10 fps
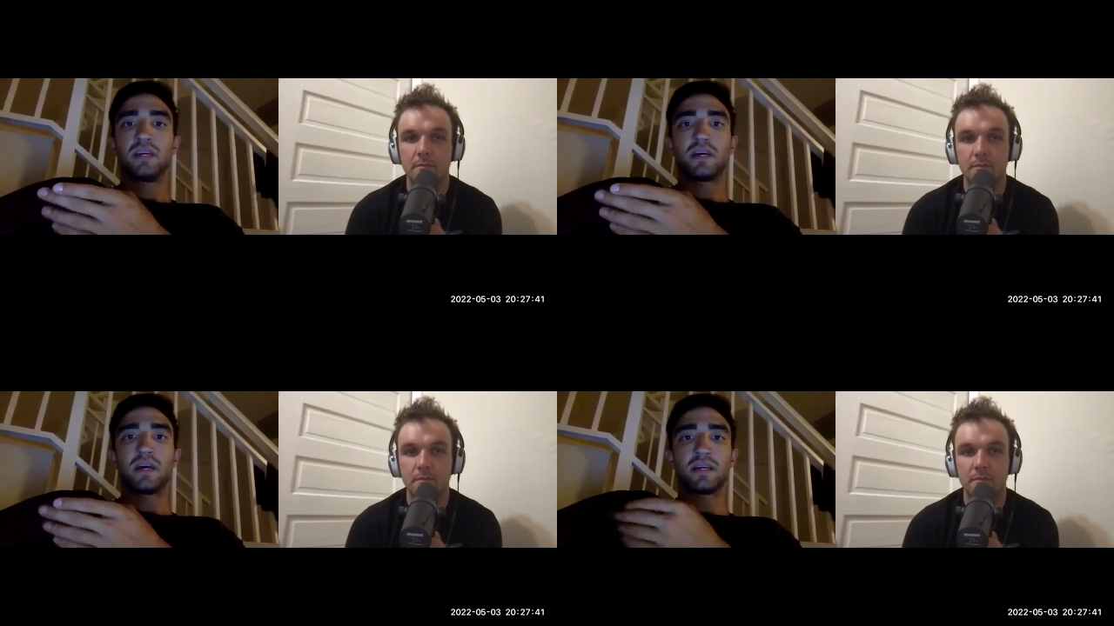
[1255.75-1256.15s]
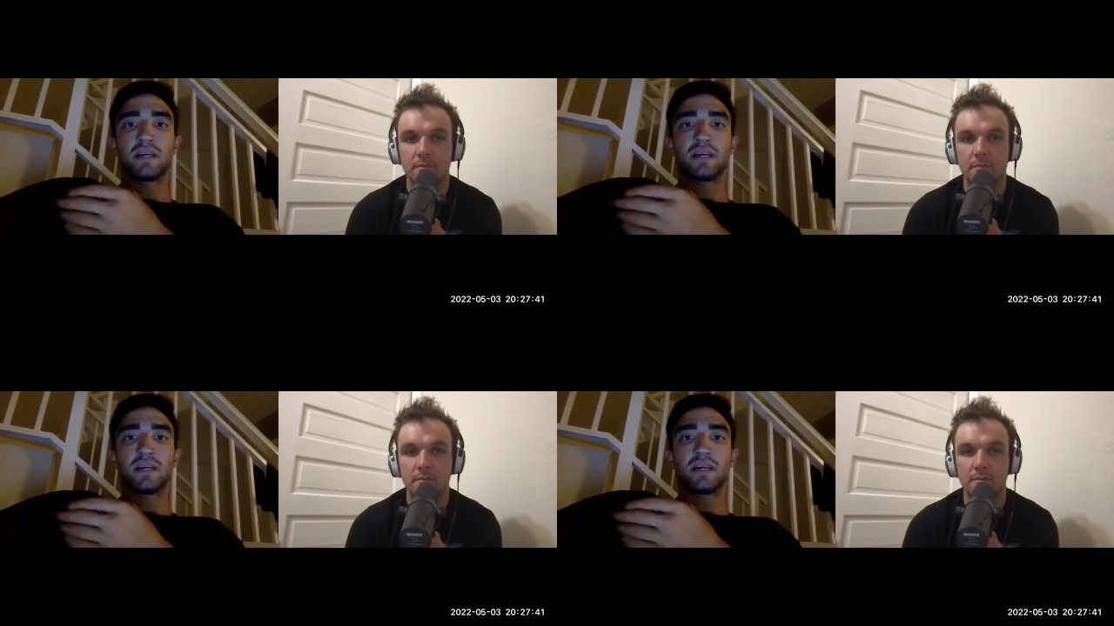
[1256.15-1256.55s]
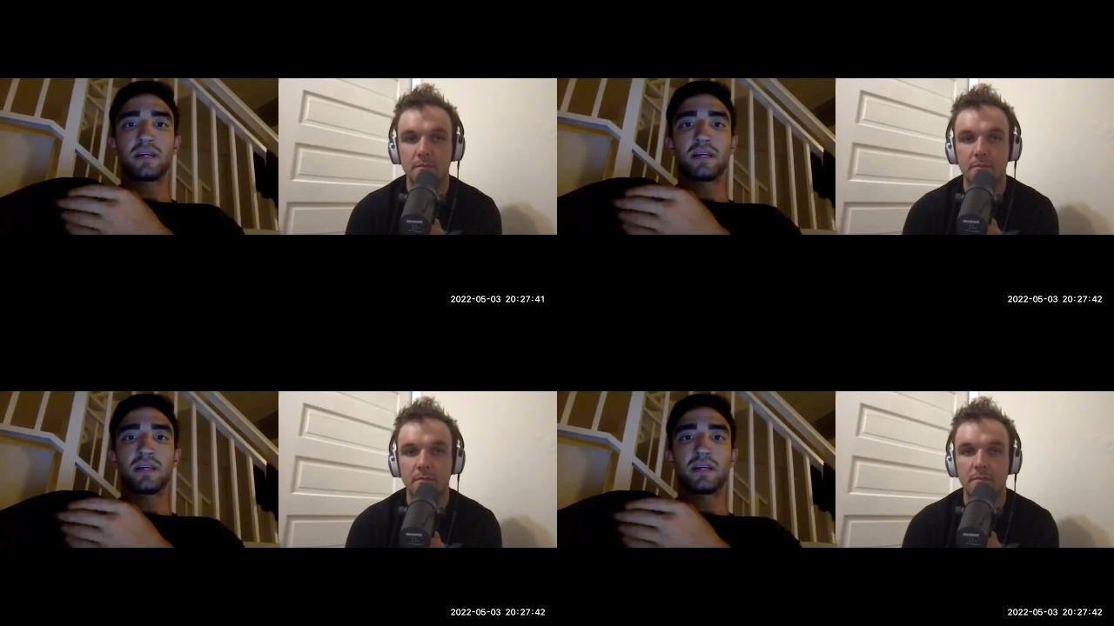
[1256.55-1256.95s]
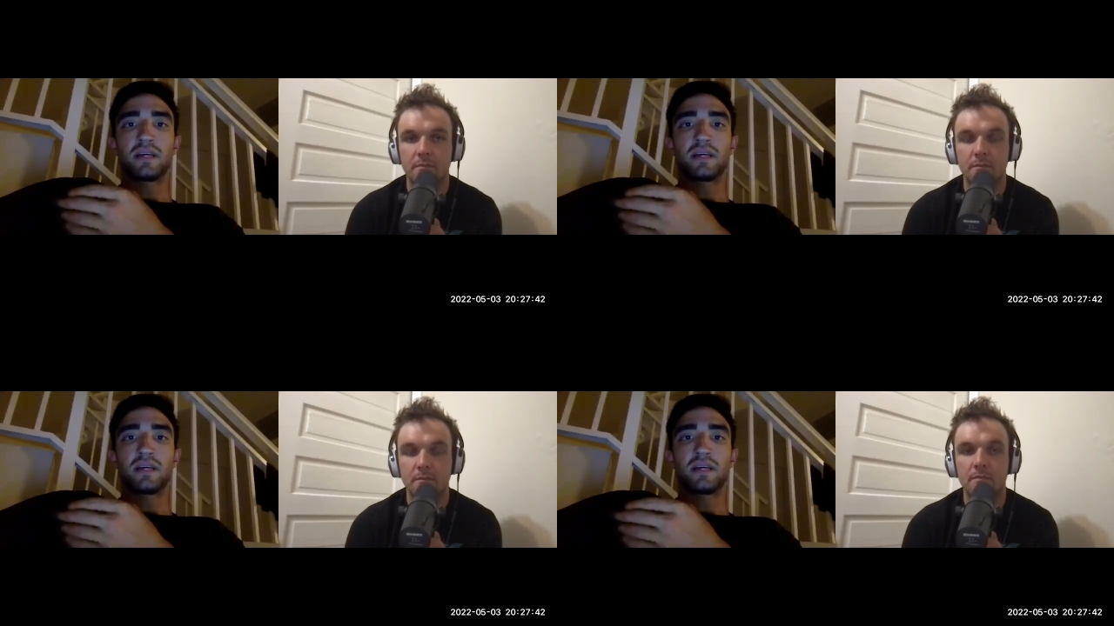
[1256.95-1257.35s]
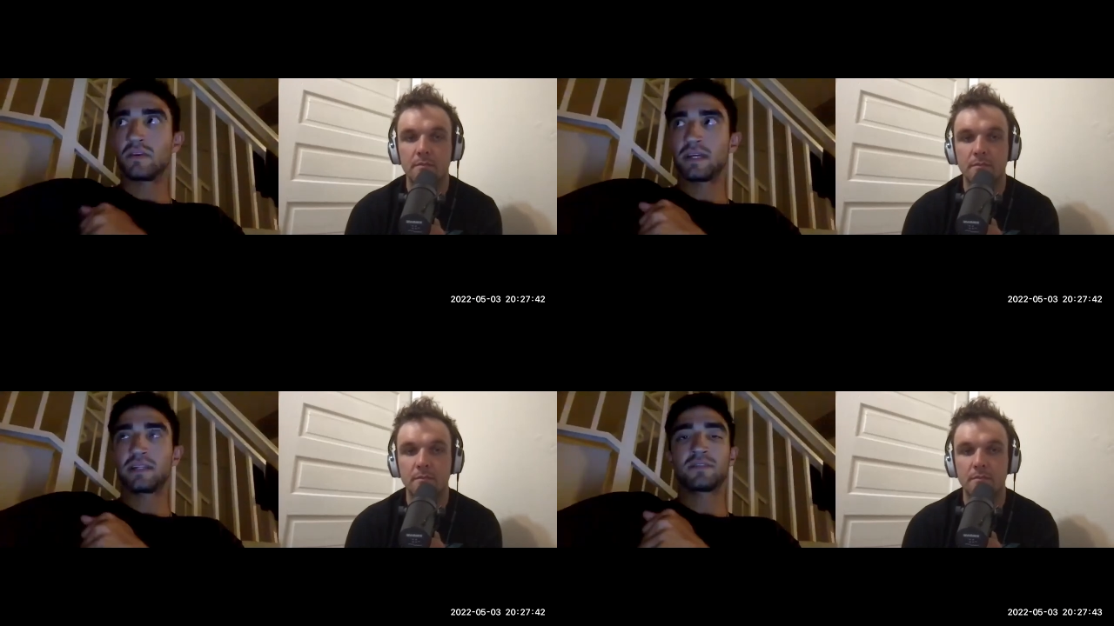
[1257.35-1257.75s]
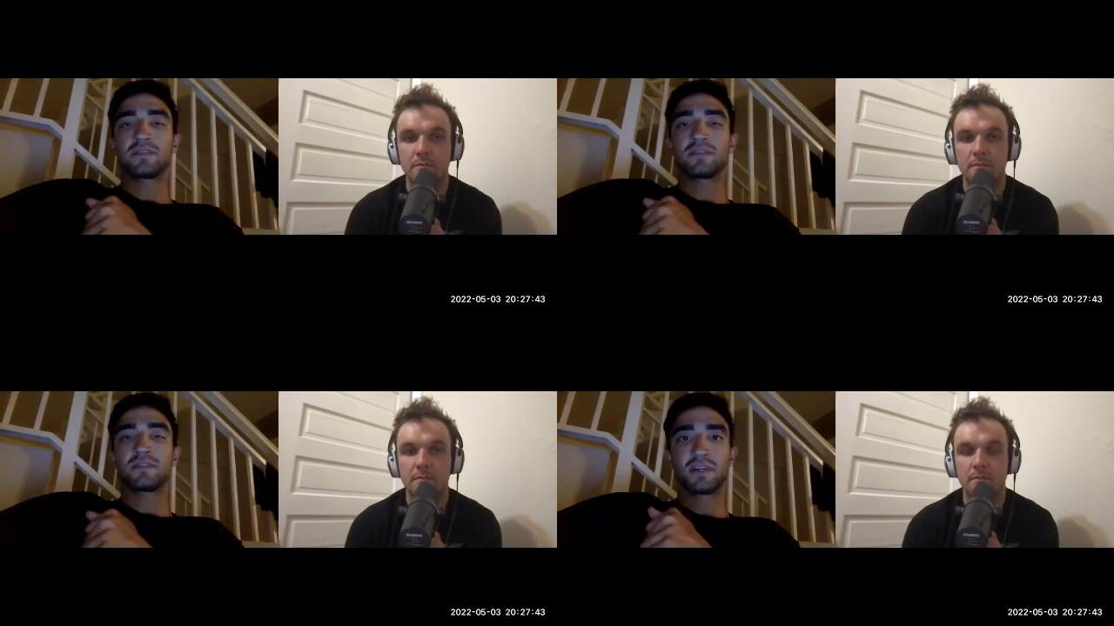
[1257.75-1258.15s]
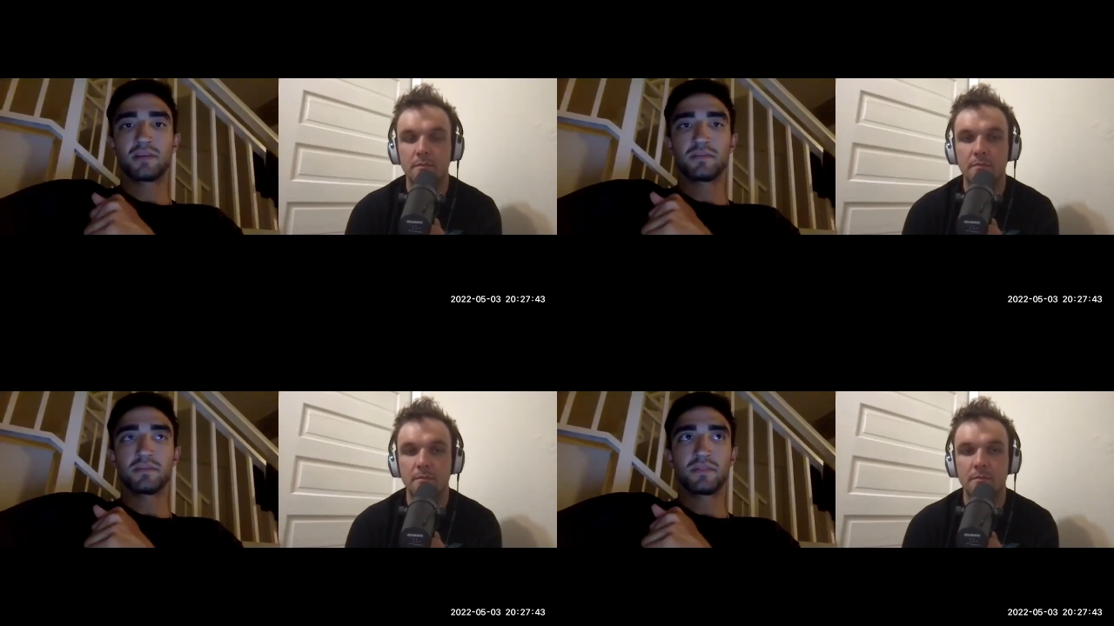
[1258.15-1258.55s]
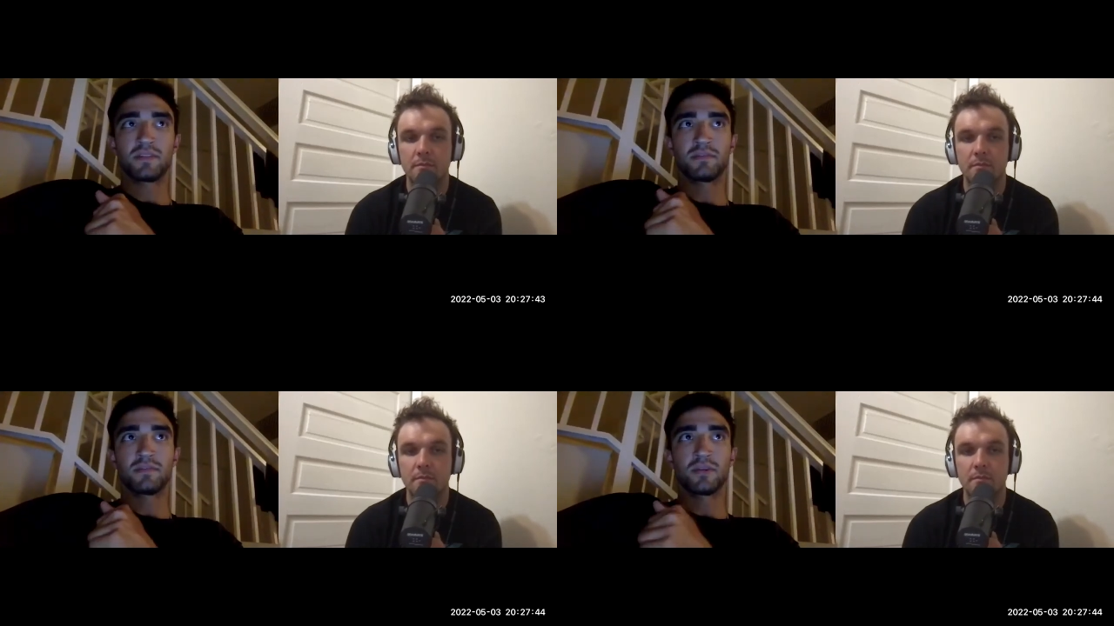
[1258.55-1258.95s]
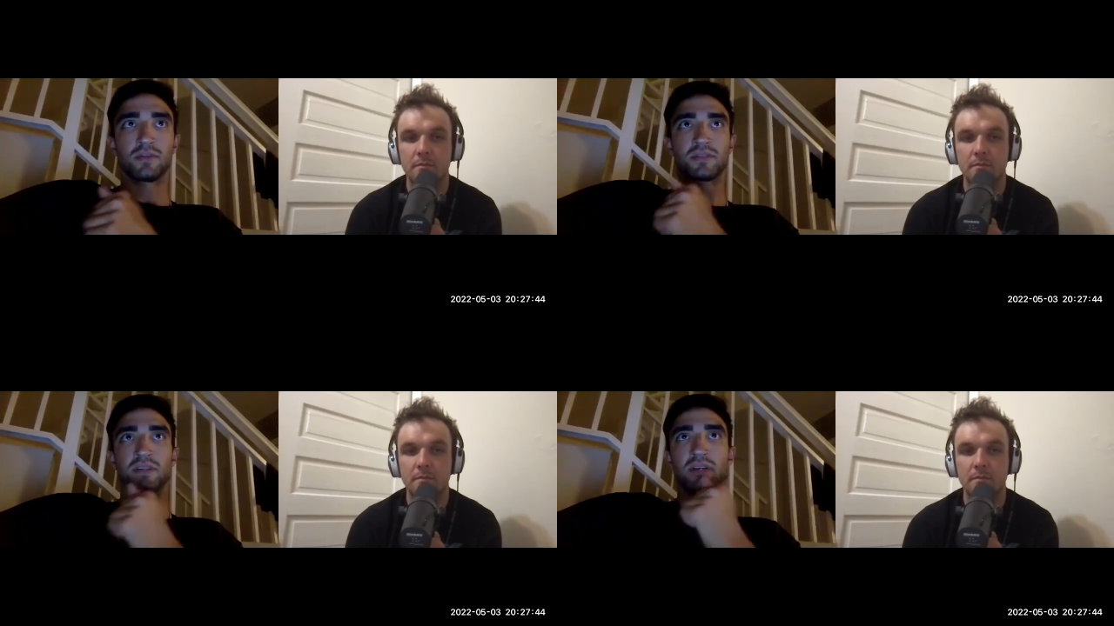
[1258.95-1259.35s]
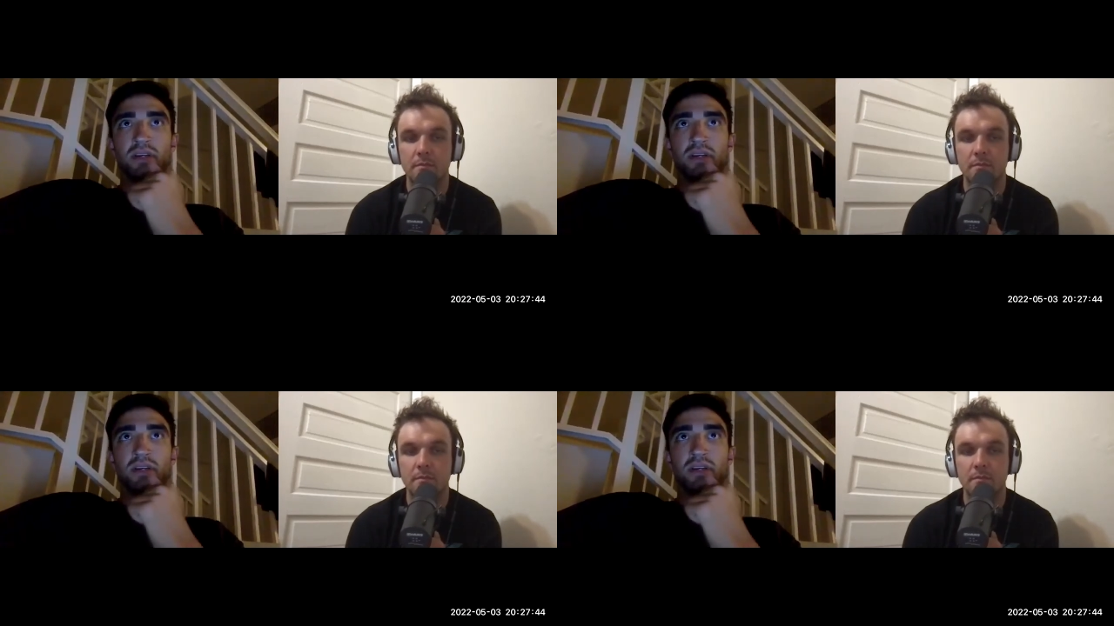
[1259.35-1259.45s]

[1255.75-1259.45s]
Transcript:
Speaker 1: uh, staffing, all that to become the most,